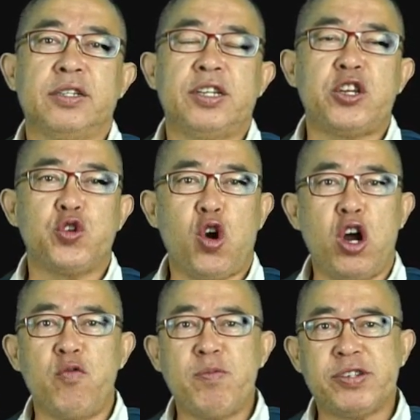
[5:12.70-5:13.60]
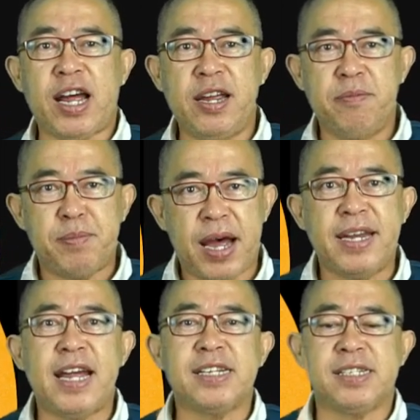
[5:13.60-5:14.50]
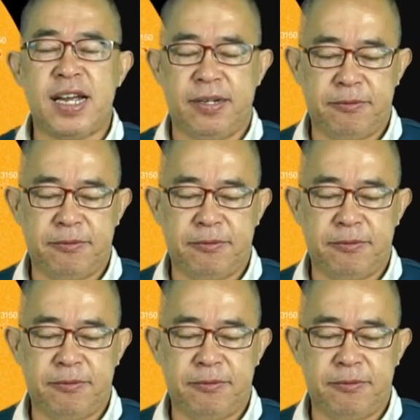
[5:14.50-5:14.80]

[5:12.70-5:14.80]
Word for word: that show on website by NASA.